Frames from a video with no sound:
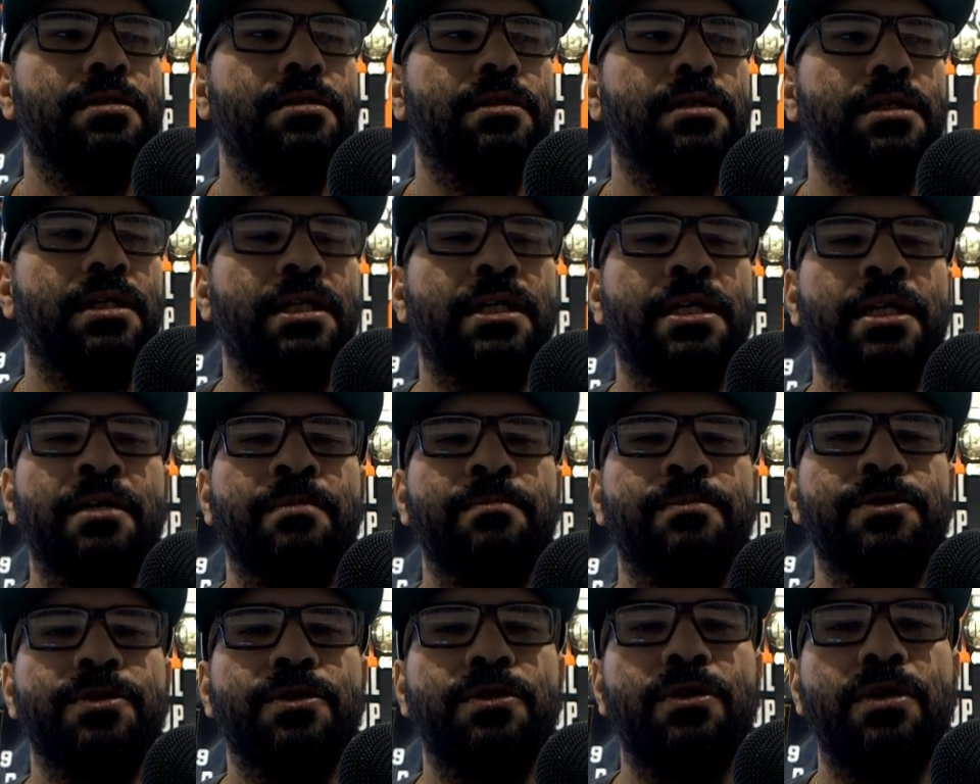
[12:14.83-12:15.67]
in him.
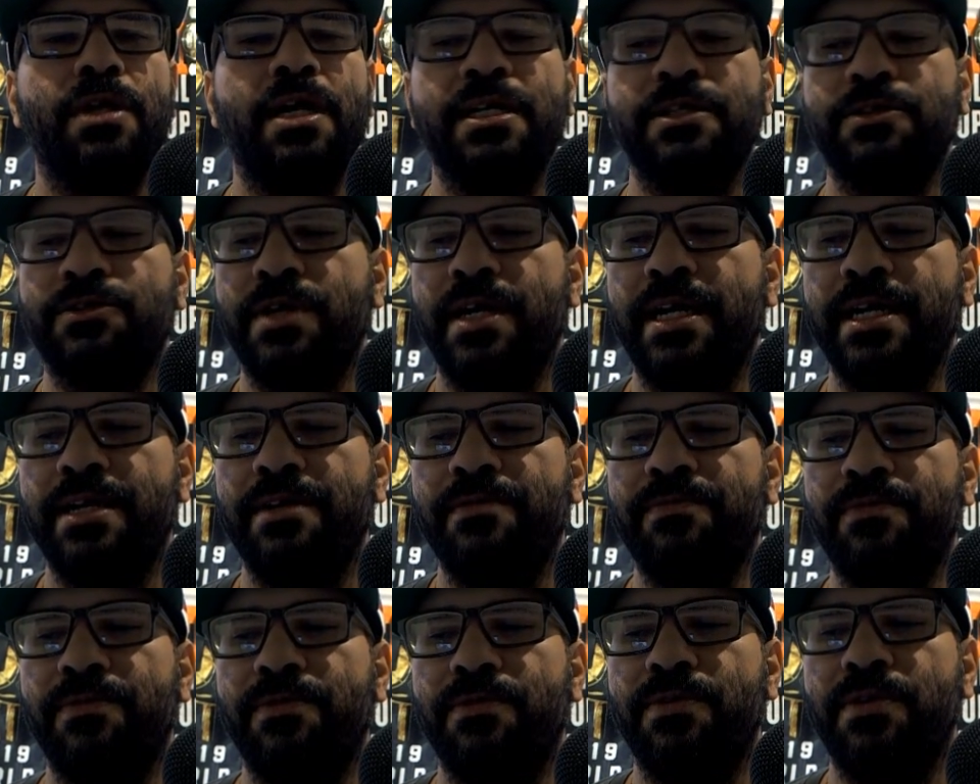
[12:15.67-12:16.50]
So I tried
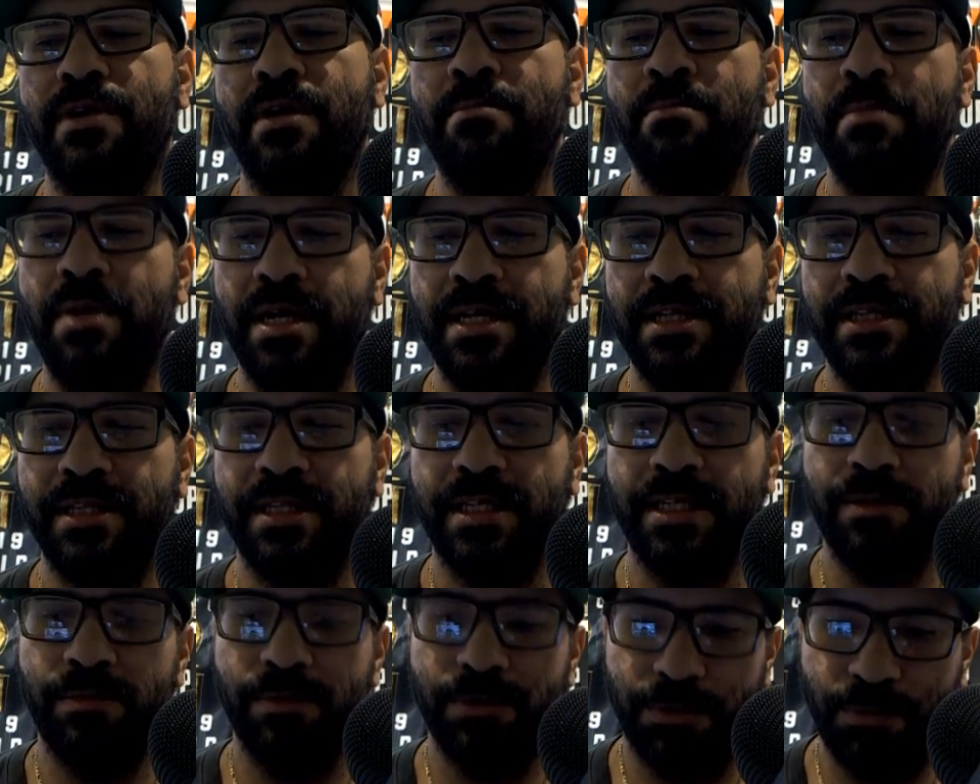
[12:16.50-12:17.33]
it for a month.
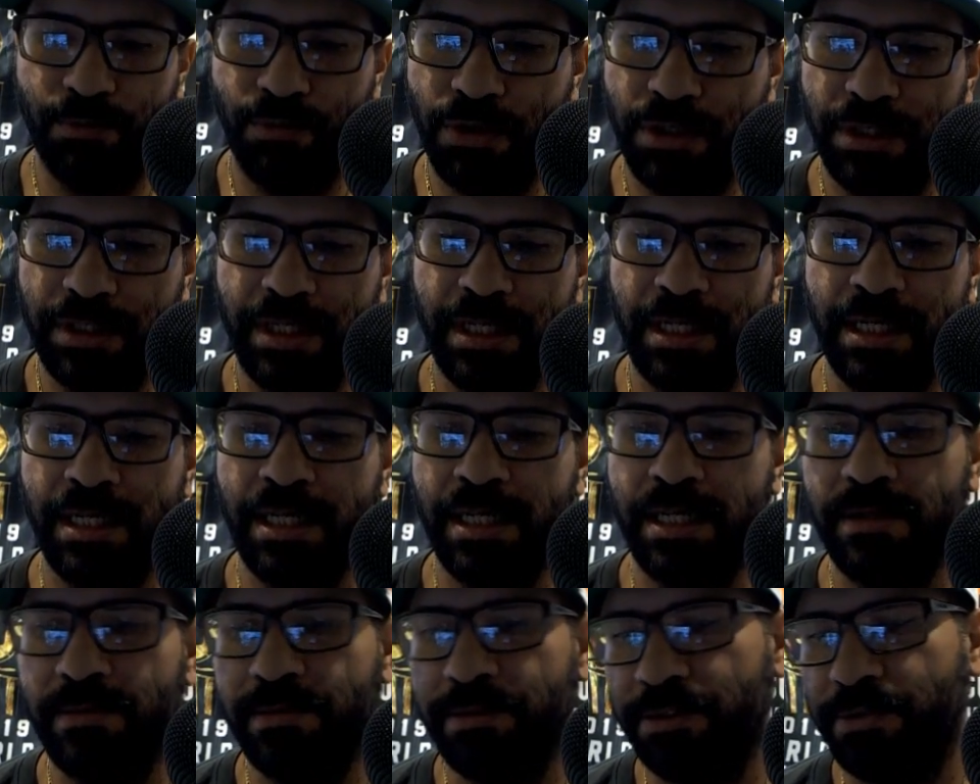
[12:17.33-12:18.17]
It was working.
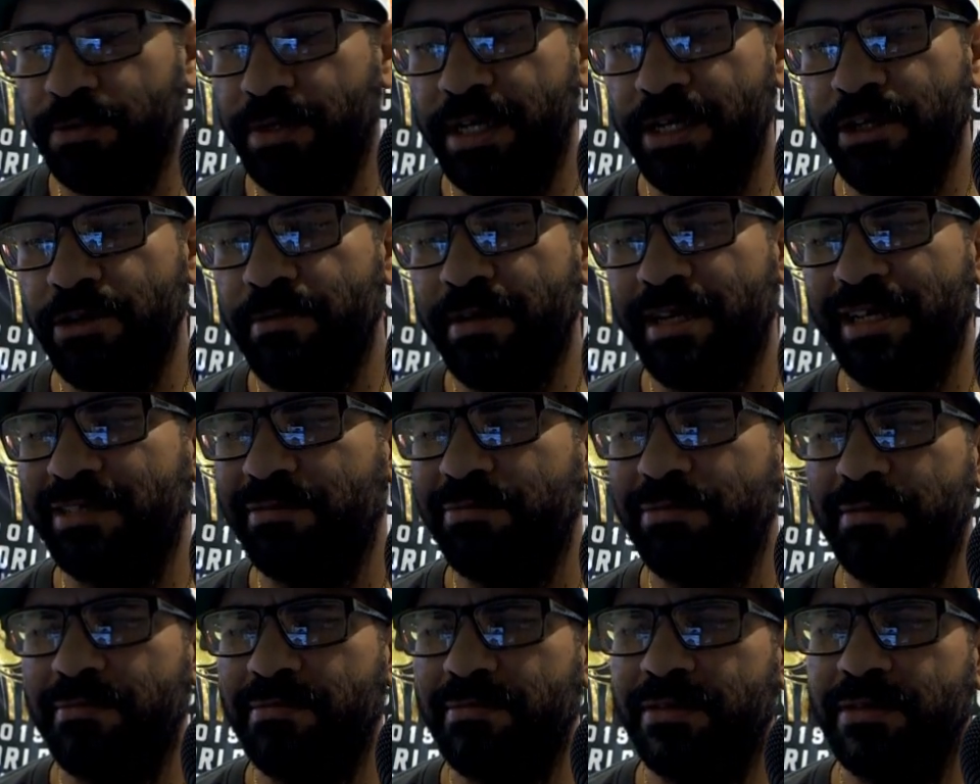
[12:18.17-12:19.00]
It was great. You guys
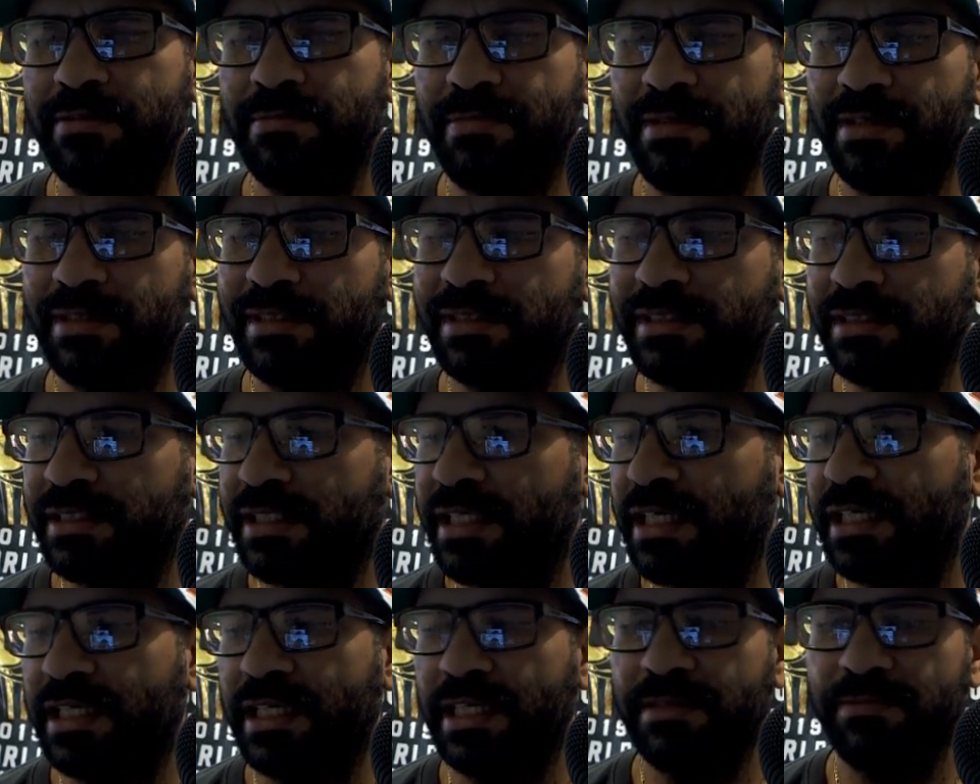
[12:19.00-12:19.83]
could probably see
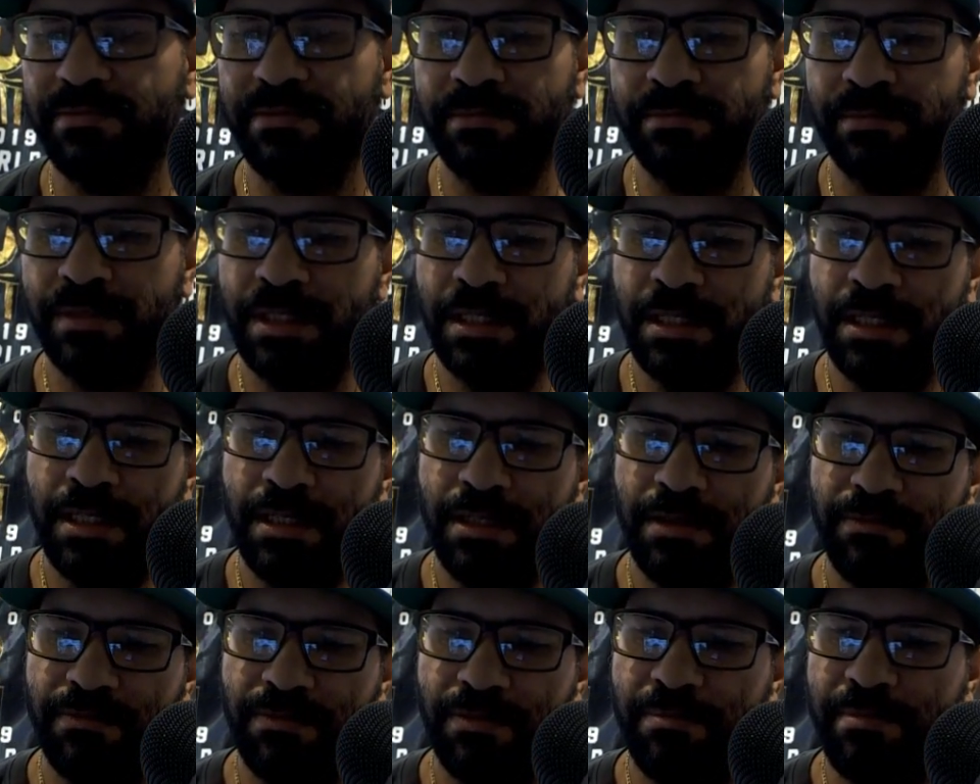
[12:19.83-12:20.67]
it, like from
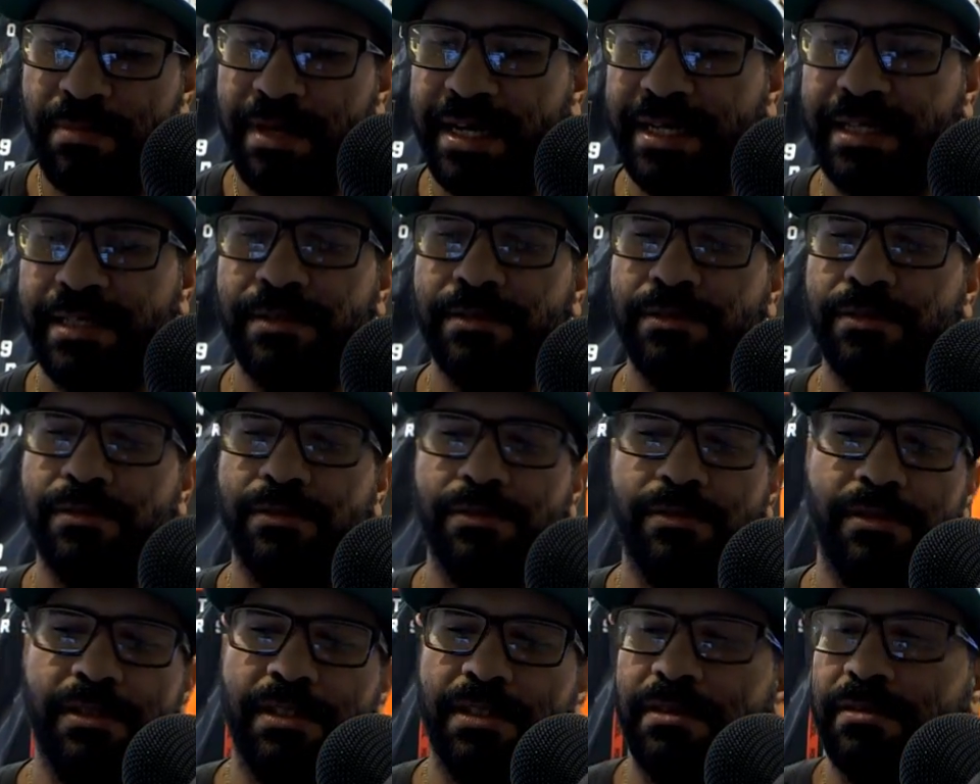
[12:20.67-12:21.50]
back in
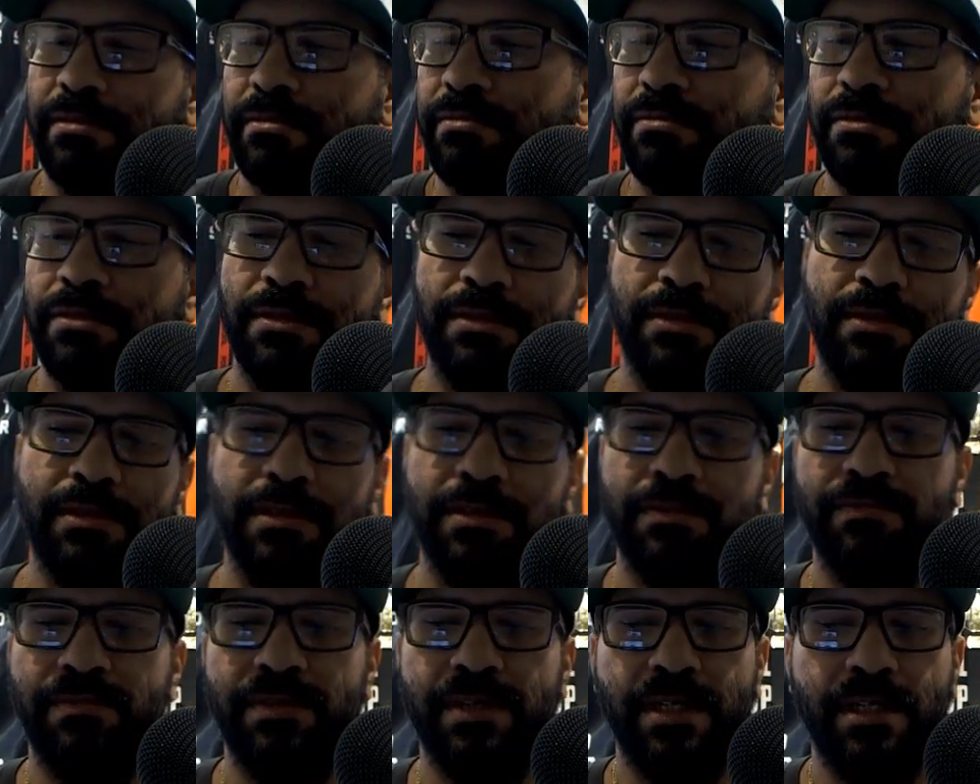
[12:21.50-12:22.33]
early
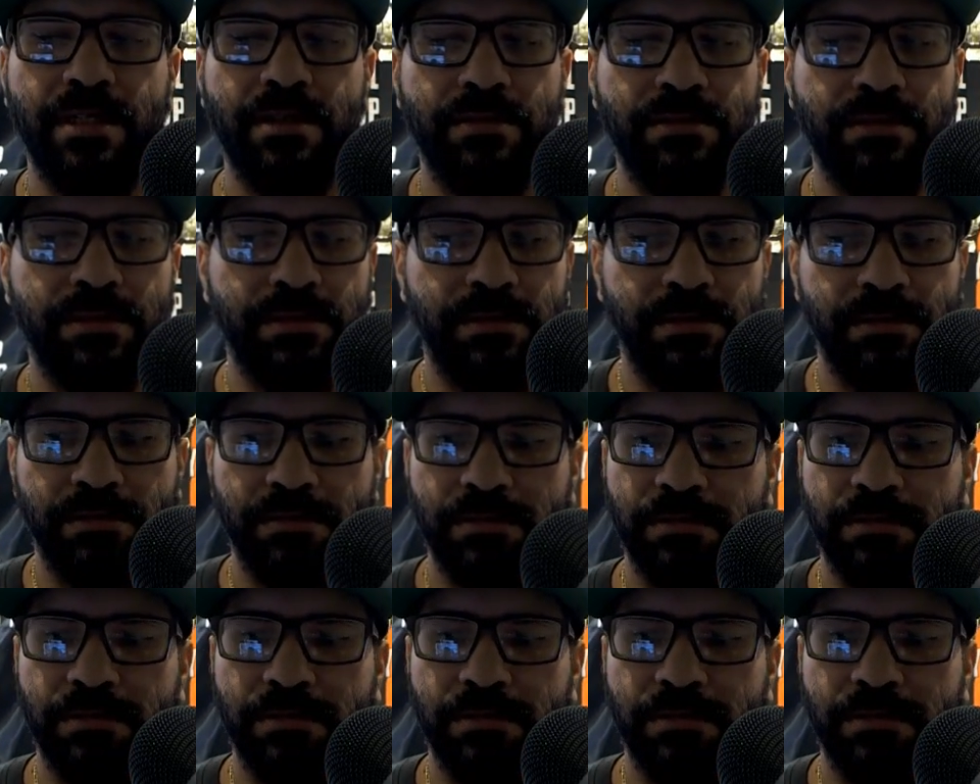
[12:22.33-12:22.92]
videos.